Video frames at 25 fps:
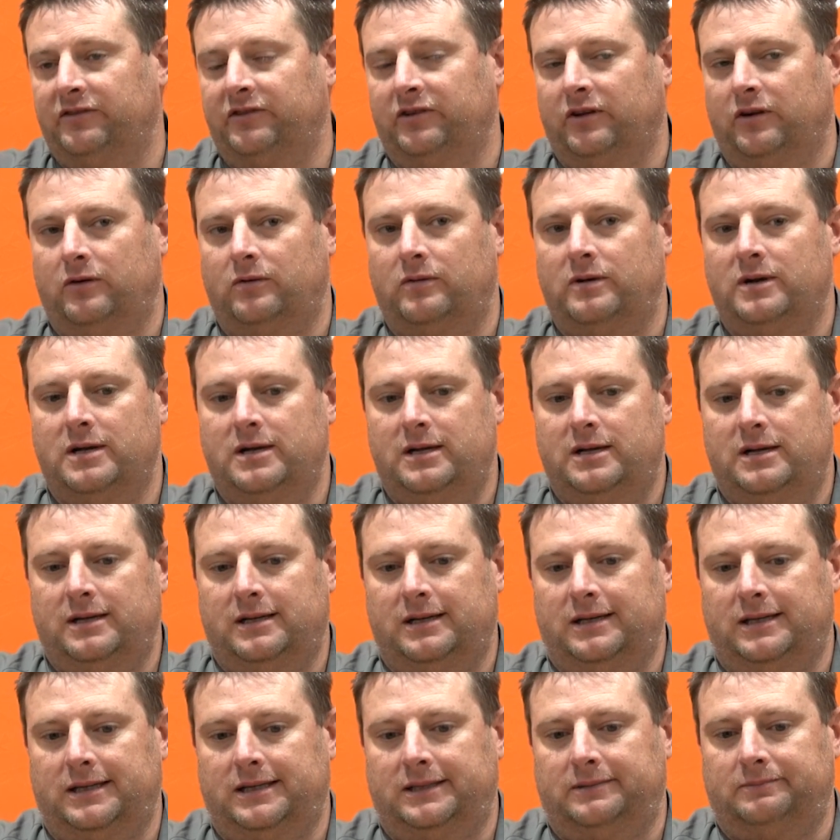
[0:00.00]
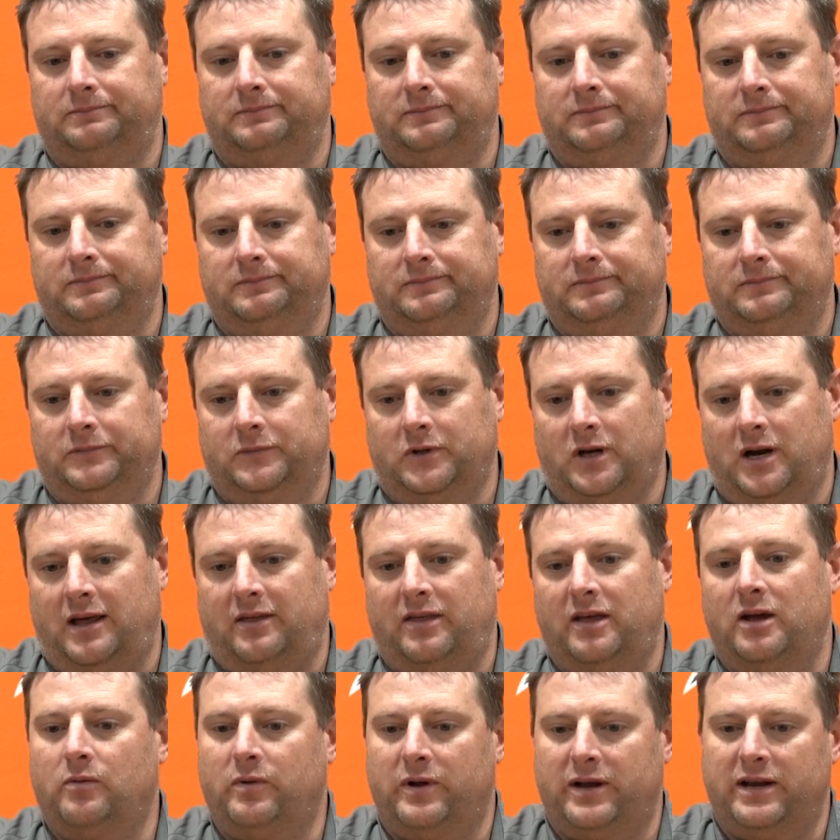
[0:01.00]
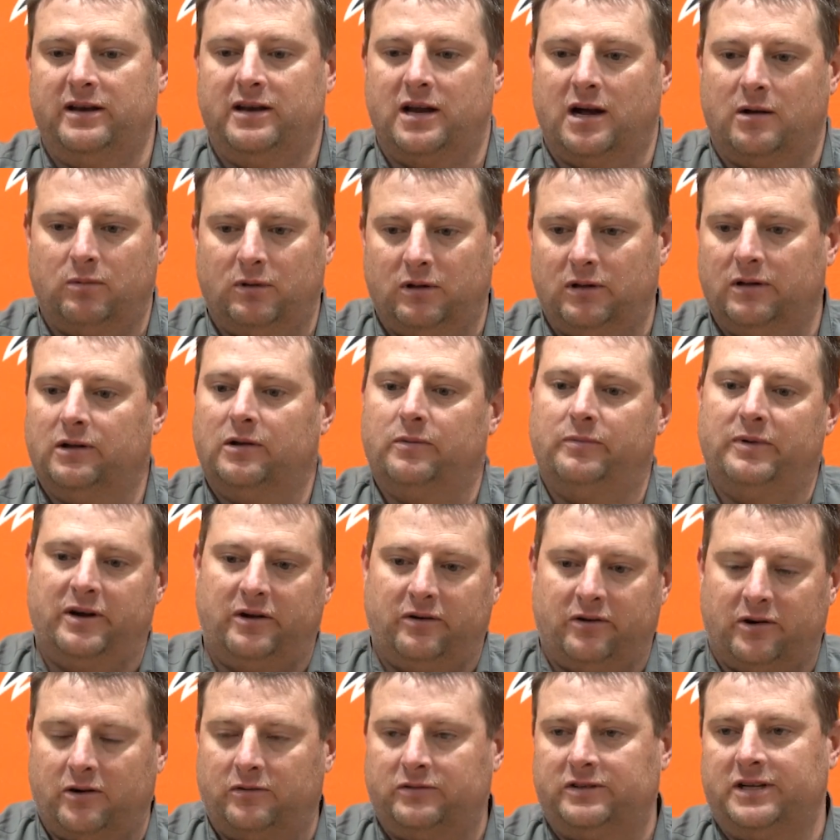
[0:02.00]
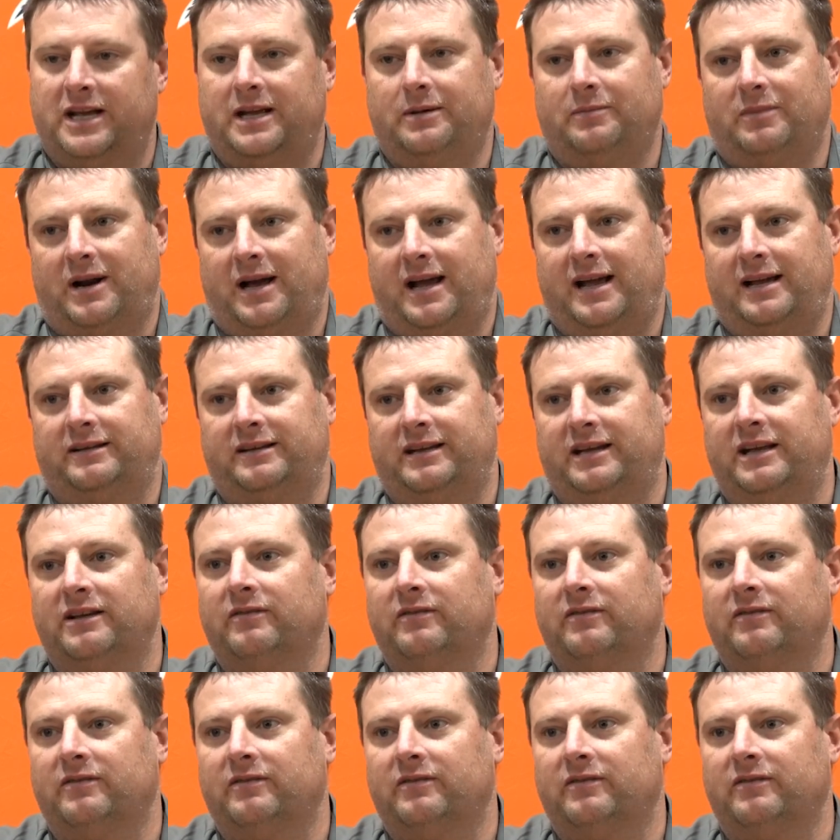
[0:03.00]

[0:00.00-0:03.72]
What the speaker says: So, I think we can double a little bit and rotate, but I hate to